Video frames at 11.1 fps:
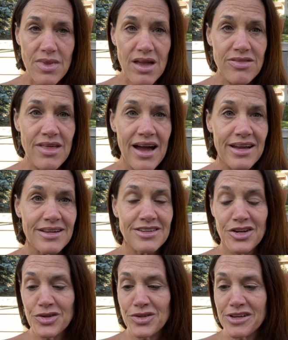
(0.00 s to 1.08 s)
that
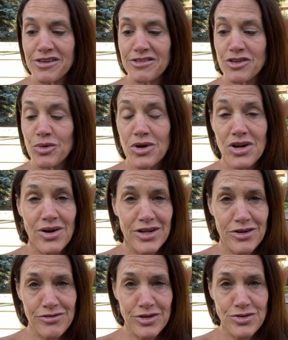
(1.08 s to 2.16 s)
not only is your
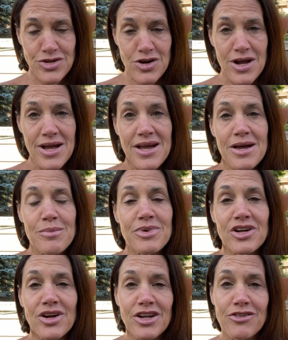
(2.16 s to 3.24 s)
greater future, but
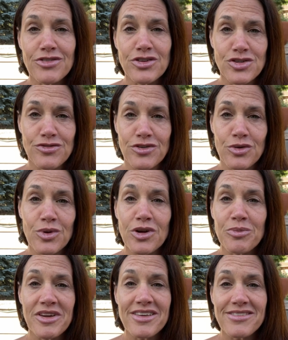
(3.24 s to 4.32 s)
a greater future for the world,
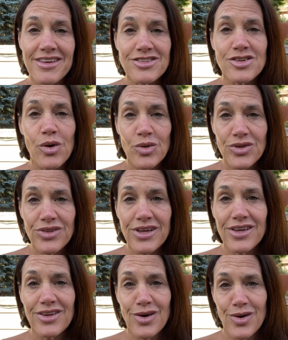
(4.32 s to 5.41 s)
because they totally
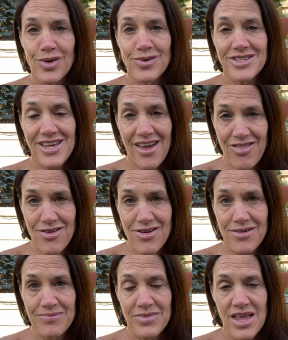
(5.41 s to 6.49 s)
go
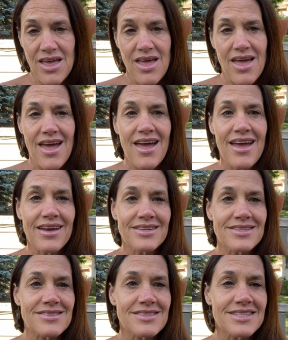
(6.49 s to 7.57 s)
together.
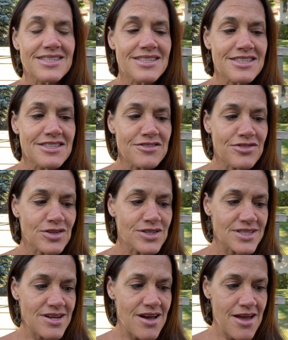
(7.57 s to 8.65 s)
And this is the
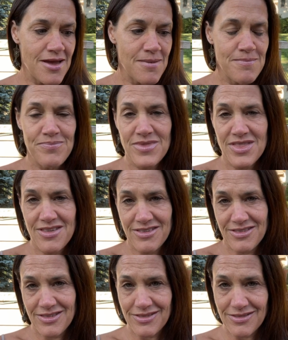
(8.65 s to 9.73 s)
first time
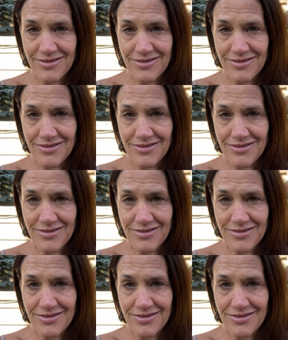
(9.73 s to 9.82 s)
this